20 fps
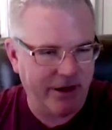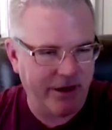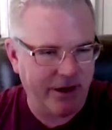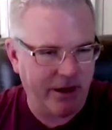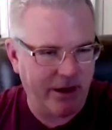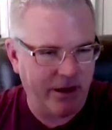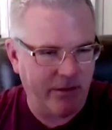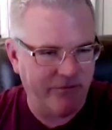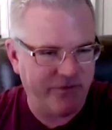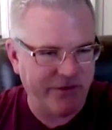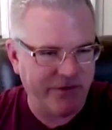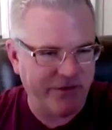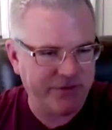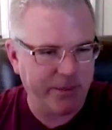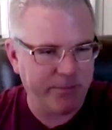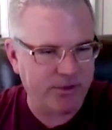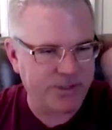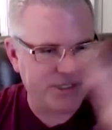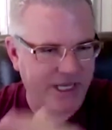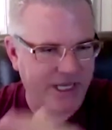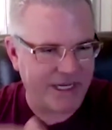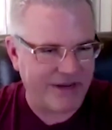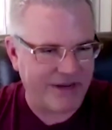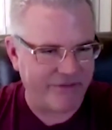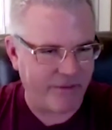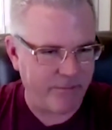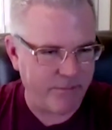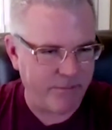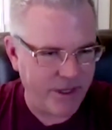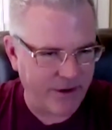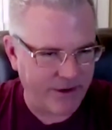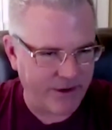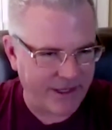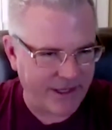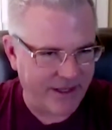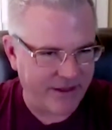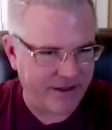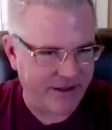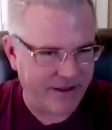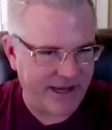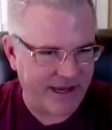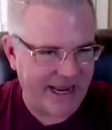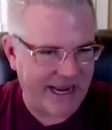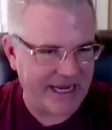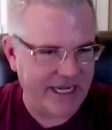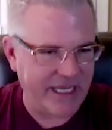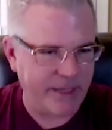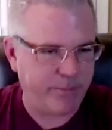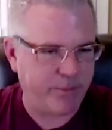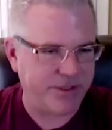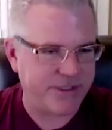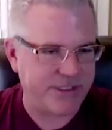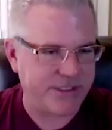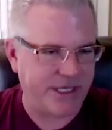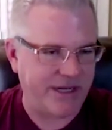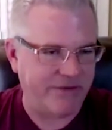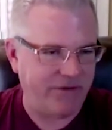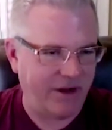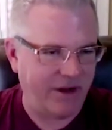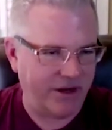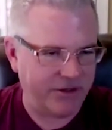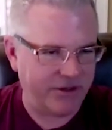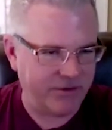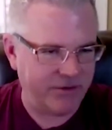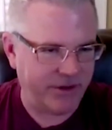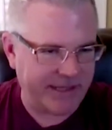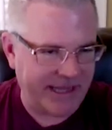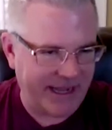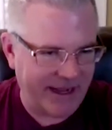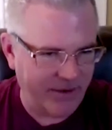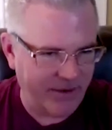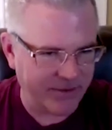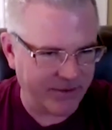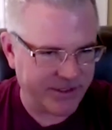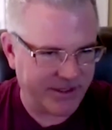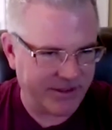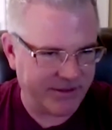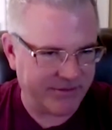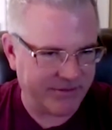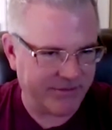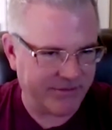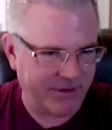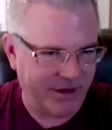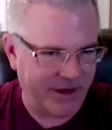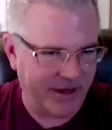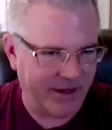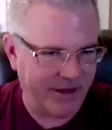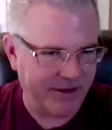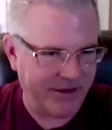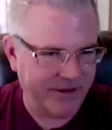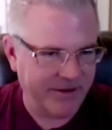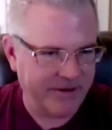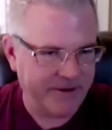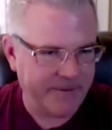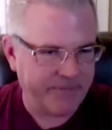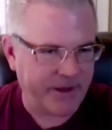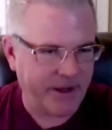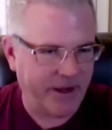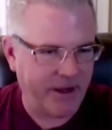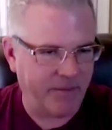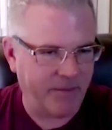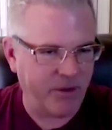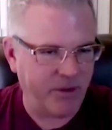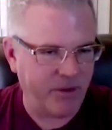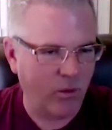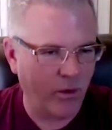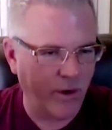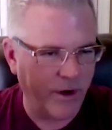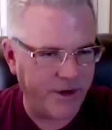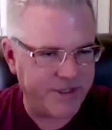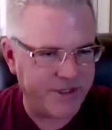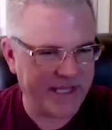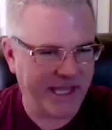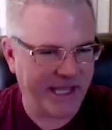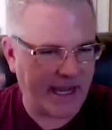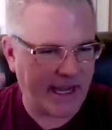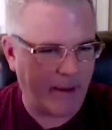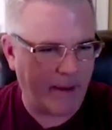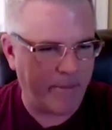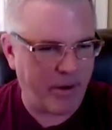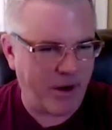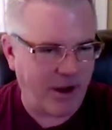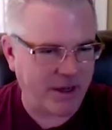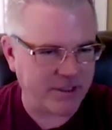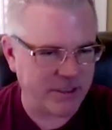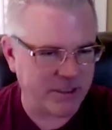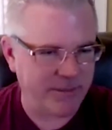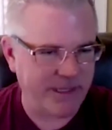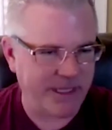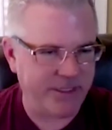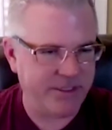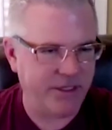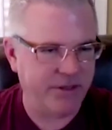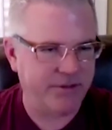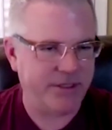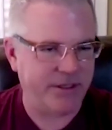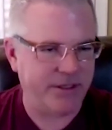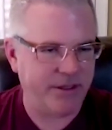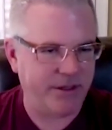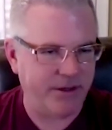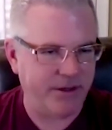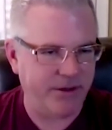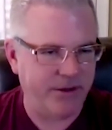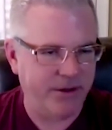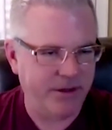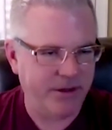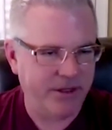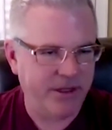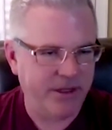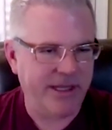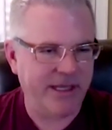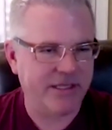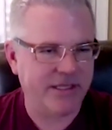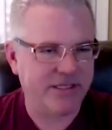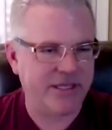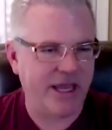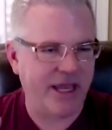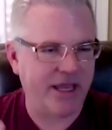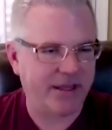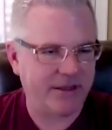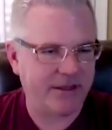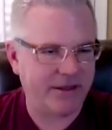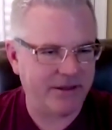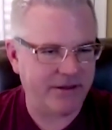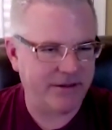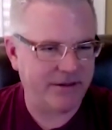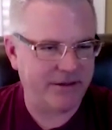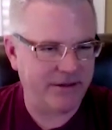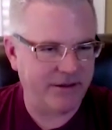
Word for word: uh, fifty percent of a million than eighty percent of a hundred thousand, right? Um, the worst thing I could possibly do to you is take